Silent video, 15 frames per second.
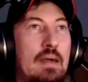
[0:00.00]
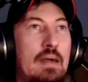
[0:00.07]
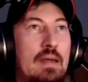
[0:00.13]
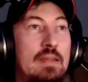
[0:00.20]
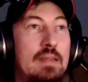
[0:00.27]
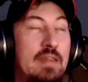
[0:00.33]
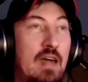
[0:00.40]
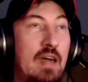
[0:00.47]

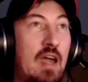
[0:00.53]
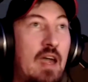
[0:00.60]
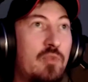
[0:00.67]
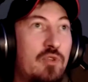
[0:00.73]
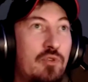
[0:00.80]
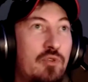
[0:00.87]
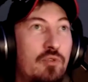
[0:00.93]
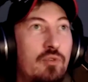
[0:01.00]
the time
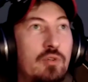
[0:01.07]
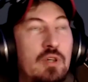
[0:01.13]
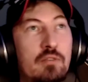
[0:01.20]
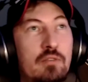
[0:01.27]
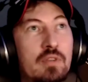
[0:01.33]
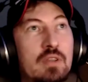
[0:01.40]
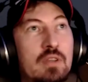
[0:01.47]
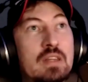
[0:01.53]
to
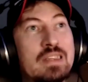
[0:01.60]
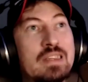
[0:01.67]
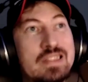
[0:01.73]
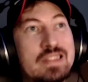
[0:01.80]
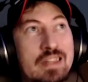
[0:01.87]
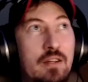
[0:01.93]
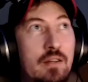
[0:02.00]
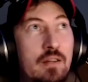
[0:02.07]
even
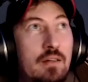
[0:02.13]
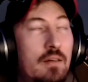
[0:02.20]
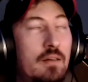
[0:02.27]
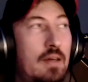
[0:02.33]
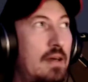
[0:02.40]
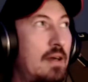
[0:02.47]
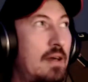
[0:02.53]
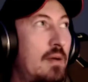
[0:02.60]
consider.
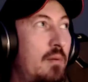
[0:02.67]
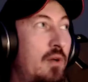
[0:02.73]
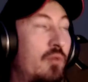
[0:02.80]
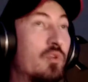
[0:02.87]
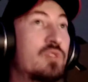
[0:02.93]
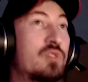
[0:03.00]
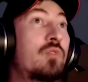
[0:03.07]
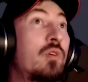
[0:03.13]
It
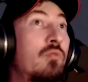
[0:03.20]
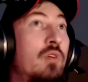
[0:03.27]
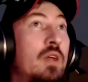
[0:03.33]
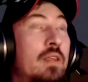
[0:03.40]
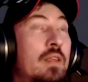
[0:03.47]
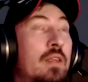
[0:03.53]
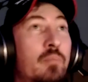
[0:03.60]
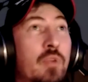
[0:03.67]
was
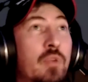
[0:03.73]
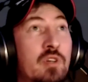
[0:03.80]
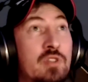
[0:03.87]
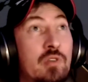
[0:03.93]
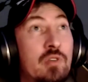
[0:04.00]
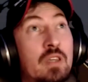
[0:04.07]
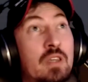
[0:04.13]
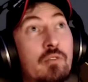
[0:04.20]
rewritten because
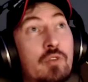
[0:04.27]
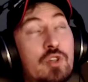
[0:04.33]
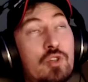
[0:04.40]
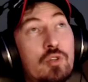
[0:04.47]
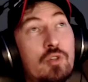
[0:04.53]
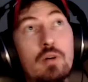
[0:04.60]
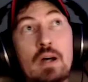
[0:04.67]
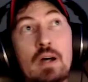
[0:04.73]
in the
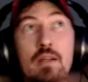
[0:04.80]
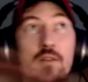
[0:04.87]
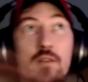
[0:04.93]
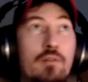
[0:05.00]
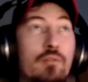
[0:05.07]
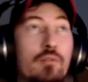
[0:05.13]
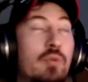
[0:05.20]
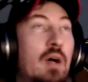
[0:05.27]
original, I don't
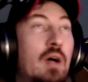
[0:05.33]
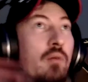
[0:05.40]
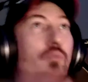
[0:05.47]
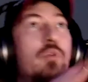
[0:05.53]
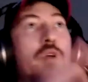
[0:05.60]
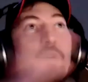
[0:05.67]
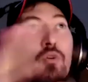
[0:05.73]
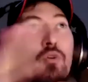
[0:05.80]
know.
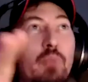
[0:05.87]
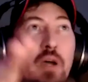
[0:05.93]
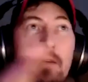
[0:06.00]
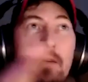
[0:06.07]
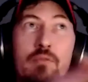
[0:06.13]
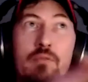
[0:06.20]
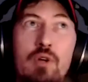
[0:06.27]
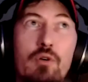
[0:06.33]
We're
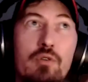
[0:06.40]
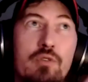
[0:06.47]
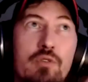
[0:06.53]
going to